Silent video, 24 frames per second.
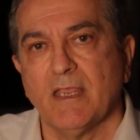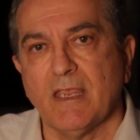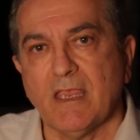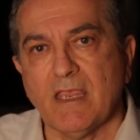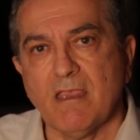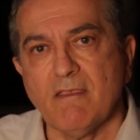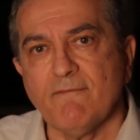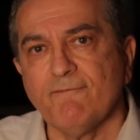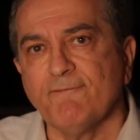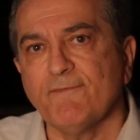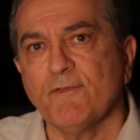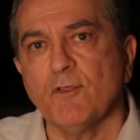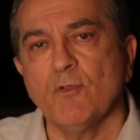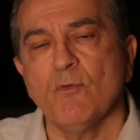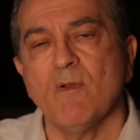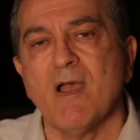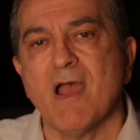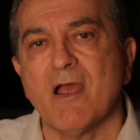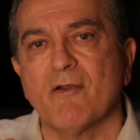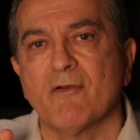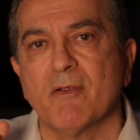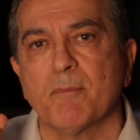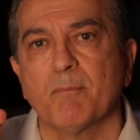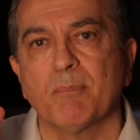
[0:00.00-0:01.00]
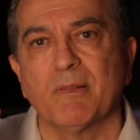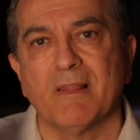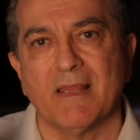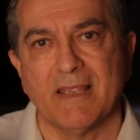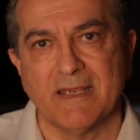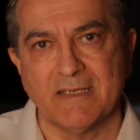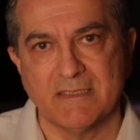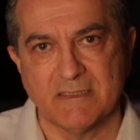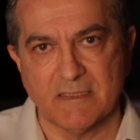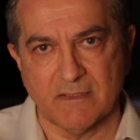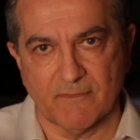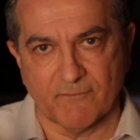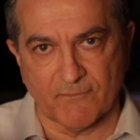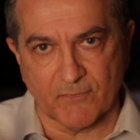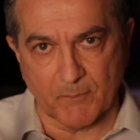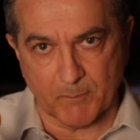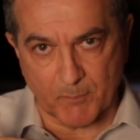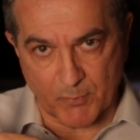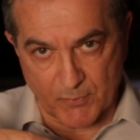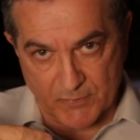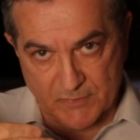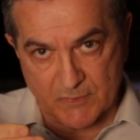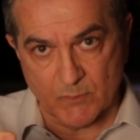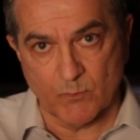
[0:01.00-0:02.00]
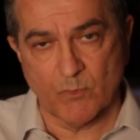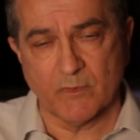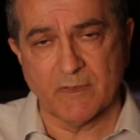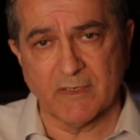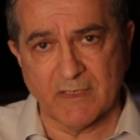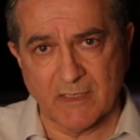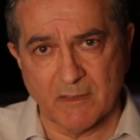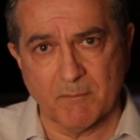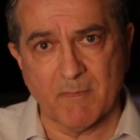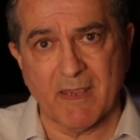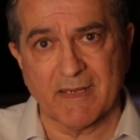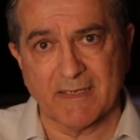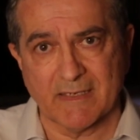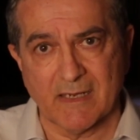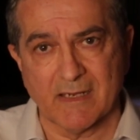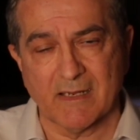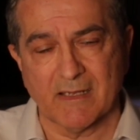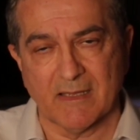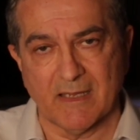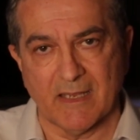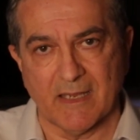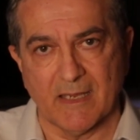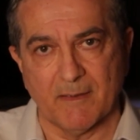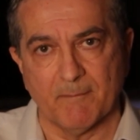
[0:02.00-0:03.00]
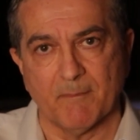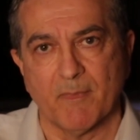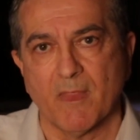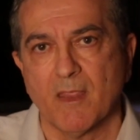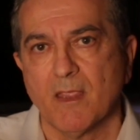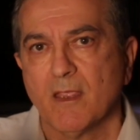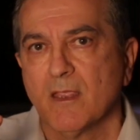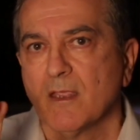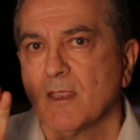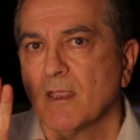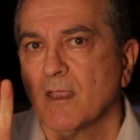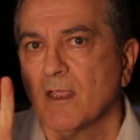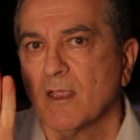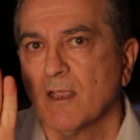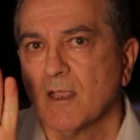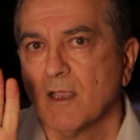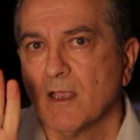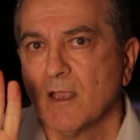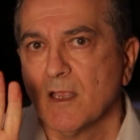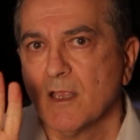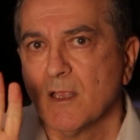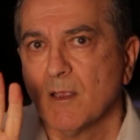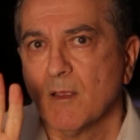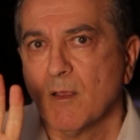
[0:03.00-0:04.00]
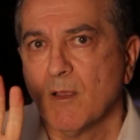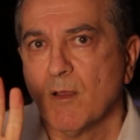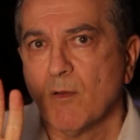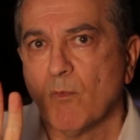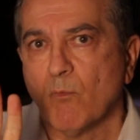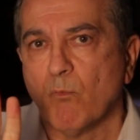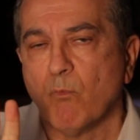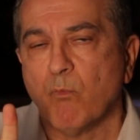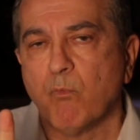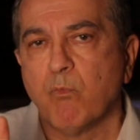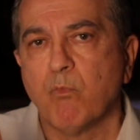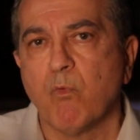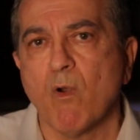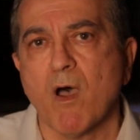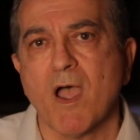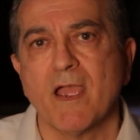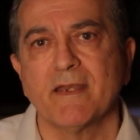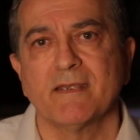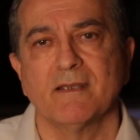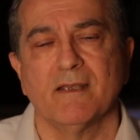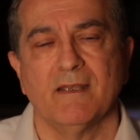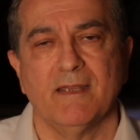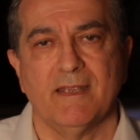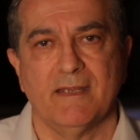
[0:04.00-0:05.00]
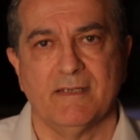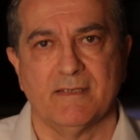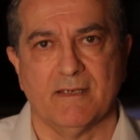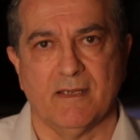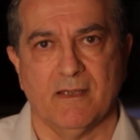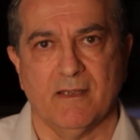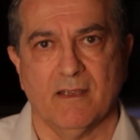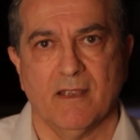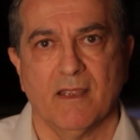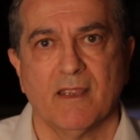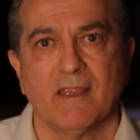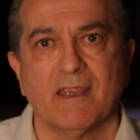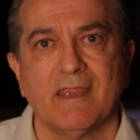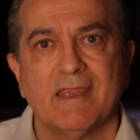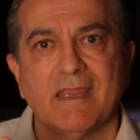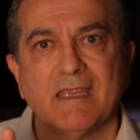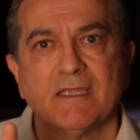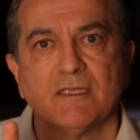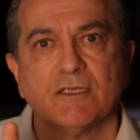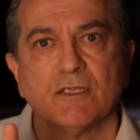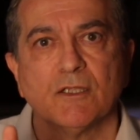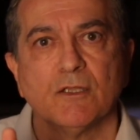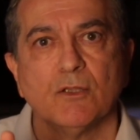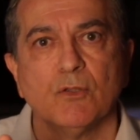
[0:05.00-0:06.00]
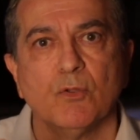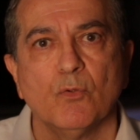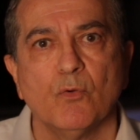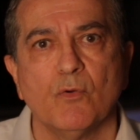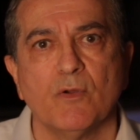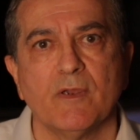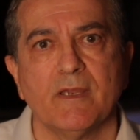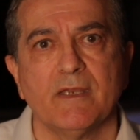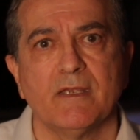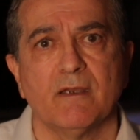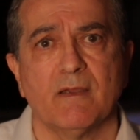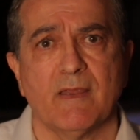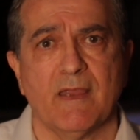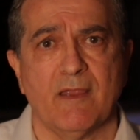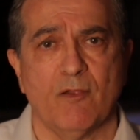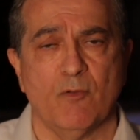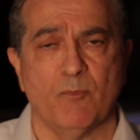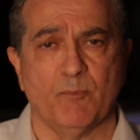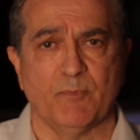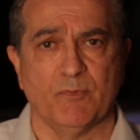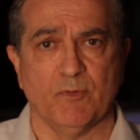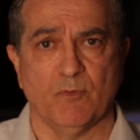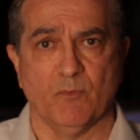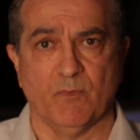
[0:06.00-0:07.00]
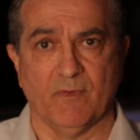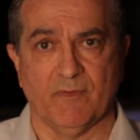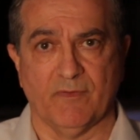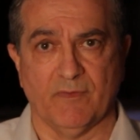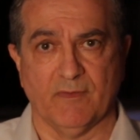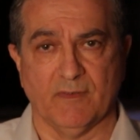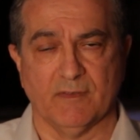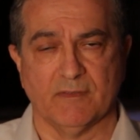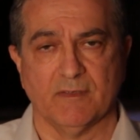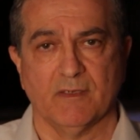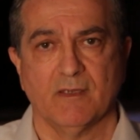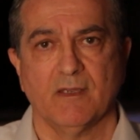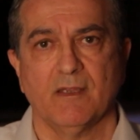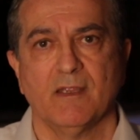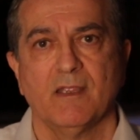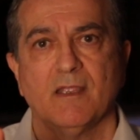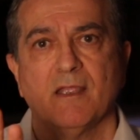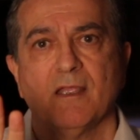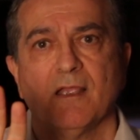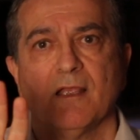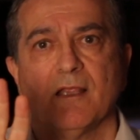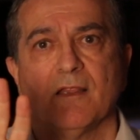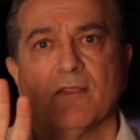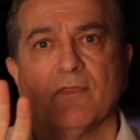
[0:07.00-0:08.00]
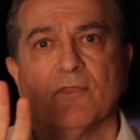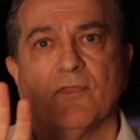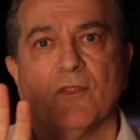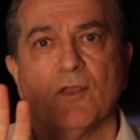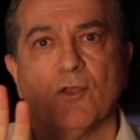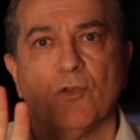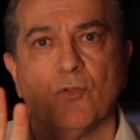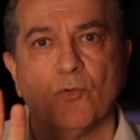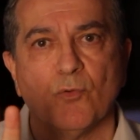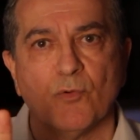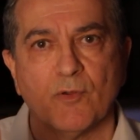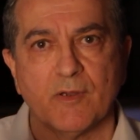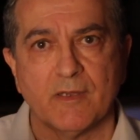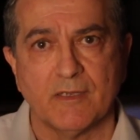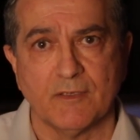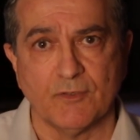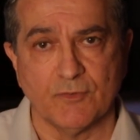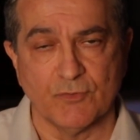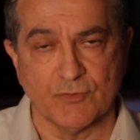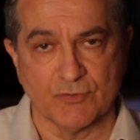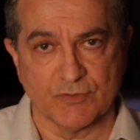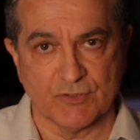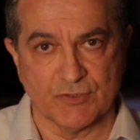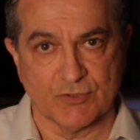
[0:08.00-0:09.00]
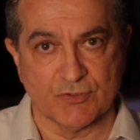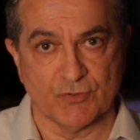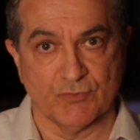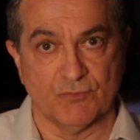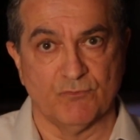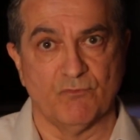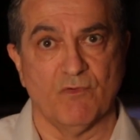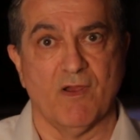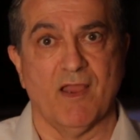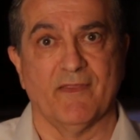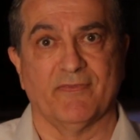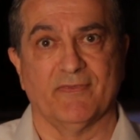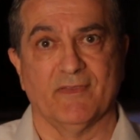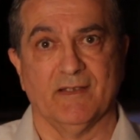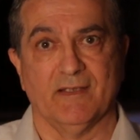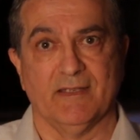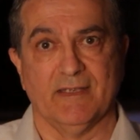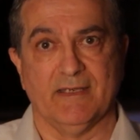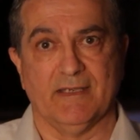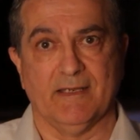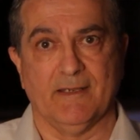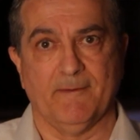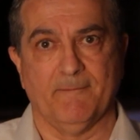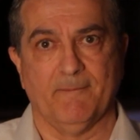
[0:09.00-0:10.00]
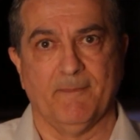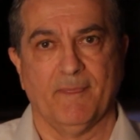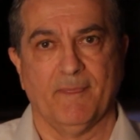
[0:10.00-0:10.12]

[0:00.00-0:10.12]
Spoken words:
If you are a plaintiff, the person wanting to make a claim, write a letter. Get your lawyer to help you with it. The lawyer usually should write the letter.